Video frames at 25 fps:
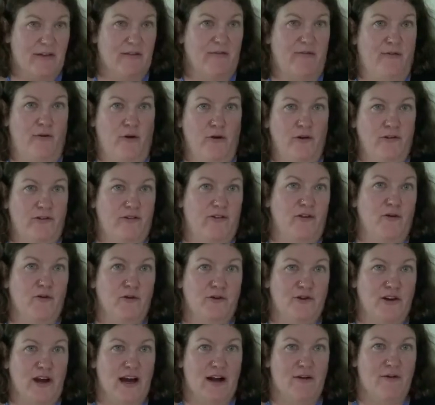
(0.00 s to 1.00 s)
with the first
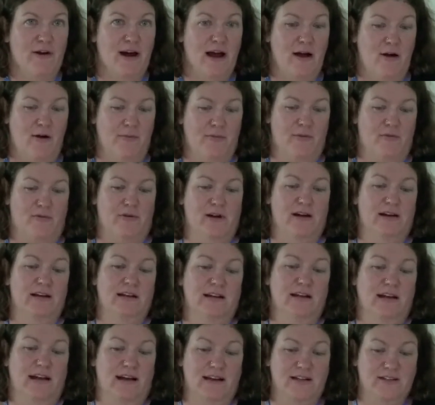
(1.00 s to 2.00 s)
huge area,
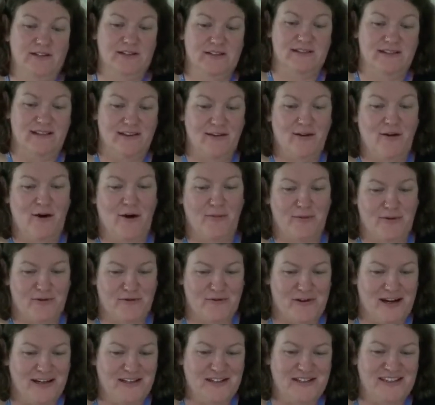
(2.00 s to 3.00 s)
operationalizing
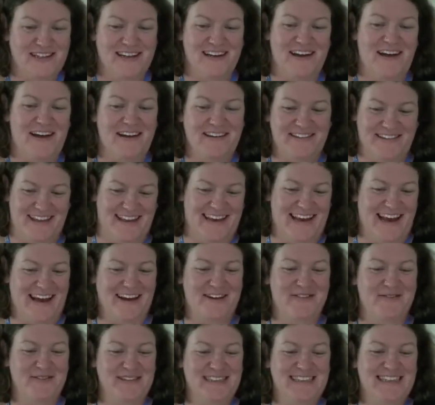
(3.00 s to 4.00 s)

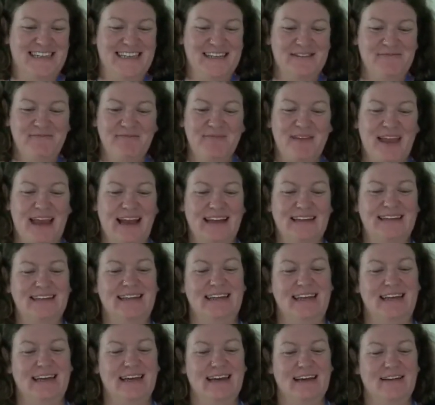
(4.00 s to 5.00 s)
equity. And
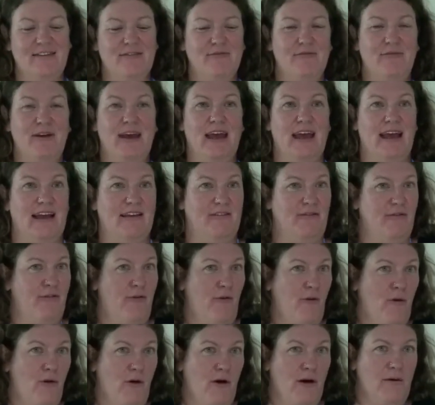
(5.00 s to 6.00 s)
here we had
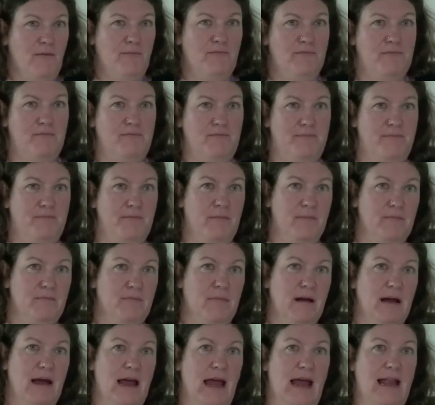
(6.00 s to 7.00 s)
four
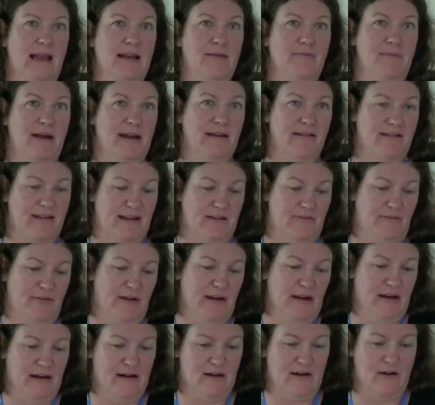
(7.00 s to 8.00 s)
elements that
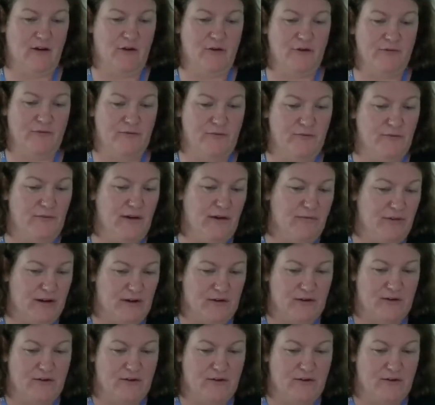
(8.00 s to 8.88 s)
we where we